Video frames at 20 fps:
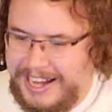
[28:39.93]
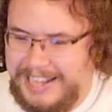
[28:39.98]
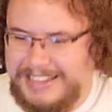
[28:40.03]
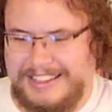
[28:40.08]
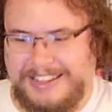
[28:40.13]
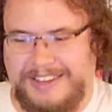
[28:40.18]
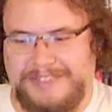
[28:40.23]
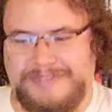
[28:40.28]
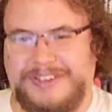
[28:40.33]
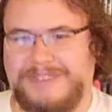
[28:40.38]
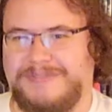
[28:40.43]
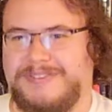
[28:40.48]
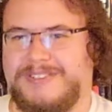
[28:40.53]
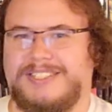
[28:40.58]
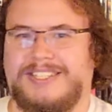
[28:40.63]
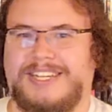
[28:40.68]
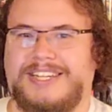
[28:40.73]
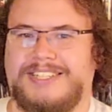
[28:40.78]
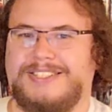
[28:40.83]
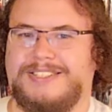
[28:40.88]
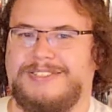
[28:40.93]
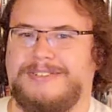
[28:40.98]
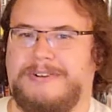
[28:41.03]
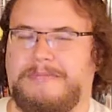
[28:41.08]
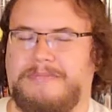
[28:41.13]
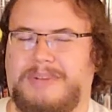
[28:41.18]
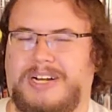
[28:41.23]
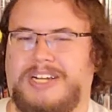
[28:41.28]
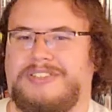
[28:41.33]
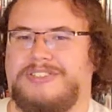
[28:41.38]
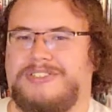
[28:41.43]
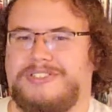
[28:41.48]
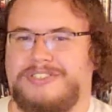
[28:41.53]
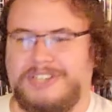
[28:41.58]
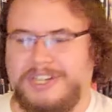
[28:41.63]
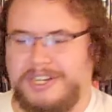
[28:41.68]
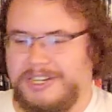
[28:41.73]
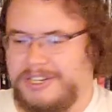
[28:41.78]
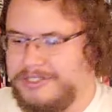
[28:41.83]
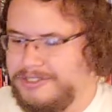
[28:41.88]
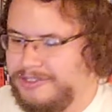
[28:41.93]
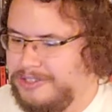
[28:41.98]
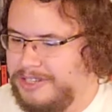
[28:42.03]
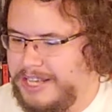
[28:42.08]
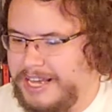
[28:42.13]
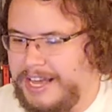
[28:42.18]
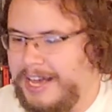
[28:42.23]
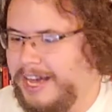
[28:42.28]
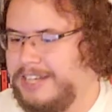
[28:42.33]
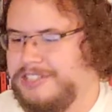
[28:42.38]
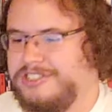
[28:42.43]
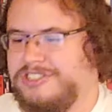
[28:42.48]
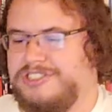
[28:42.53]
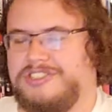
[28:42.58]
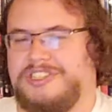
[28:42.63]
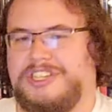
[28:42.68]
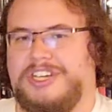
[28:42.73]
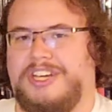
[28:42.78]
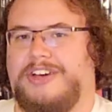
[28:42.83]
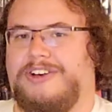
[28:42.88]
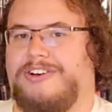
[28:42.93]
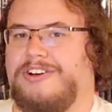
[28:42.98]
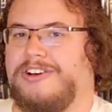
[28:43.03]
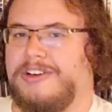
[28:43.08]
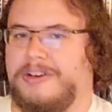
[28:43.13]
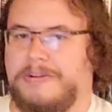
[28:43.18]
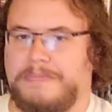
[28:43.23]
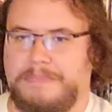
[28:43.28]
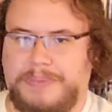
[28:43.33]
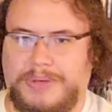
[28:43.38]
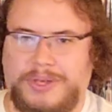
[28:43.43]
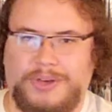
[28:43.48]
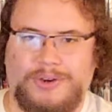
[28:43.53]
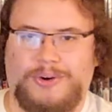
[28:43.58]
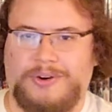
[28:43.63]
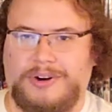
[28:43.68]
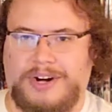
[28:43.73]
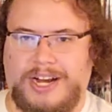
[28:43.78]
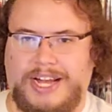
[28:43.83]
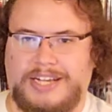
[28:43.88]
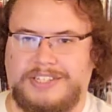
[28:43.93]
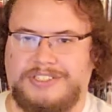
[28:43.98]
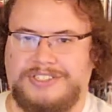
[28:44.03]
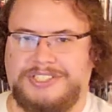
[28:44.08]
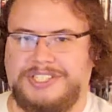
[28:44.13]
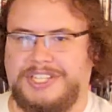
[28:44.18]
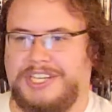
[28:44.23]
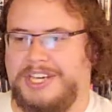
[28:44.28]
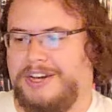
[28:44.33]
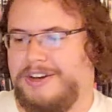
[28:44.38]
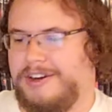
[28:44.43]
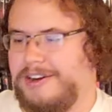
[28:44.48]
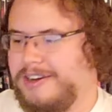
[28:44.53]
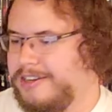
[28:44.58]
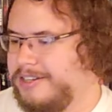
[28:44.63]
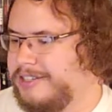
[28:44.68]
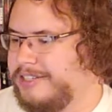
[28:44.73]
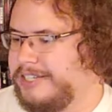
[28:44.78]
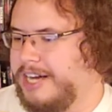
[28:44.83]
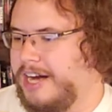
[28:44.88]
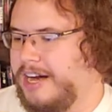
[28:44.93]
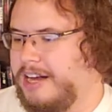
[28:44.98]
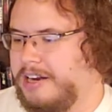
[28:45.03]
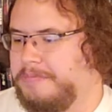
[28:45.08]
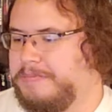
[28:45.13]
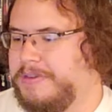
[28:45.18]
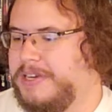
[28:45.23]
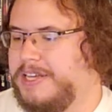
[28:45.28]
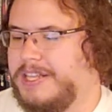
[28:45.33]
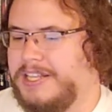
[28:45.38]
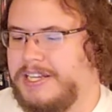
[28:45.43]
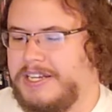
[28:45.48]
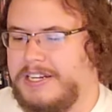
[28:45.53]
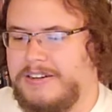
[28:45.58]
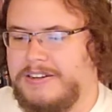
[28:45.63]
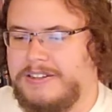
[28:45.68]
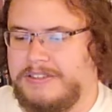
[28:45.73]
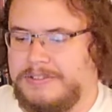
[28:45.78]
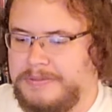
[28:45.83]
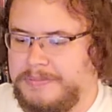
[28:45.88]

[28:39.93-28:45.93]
I love Evil Dead so much. S tier, pure S tier. Gotta be there.